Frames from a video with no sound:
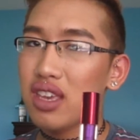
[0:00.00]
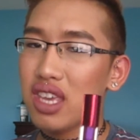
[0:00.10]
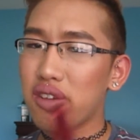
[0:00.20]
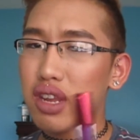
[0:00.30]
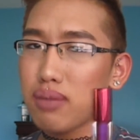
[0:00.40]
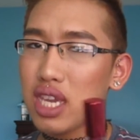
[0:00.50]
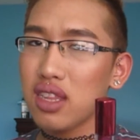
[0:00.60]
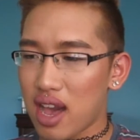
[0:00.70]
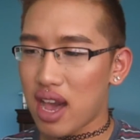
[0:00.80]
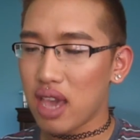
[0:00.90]
You know what I
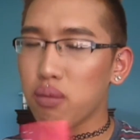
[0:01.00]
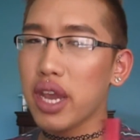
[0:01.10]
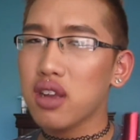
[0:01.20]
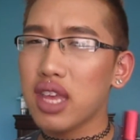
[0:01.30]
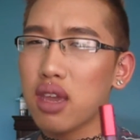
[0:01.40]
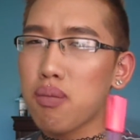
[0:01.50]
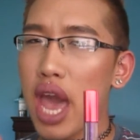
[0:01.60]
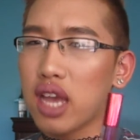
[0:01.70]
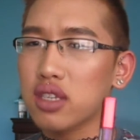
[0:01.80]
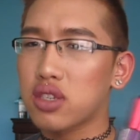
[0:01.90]
mean? I wear, like,
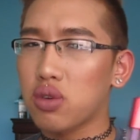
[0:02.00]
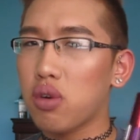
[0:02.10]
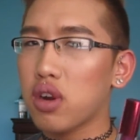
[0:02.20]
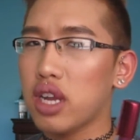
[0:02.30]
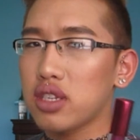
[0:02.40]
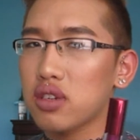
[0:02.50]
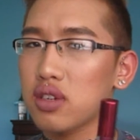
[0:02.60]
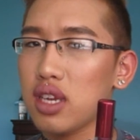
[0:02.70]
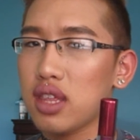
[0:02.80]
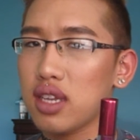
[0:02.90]
MAC Soar
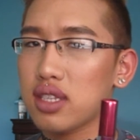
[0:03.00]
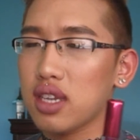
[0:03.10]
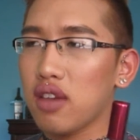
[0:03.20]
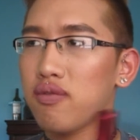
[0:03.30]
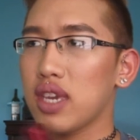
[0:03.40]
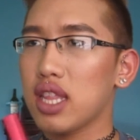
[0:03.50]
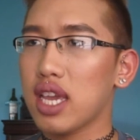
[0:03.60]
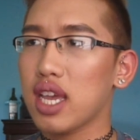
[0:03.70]
underneath it to give me, like,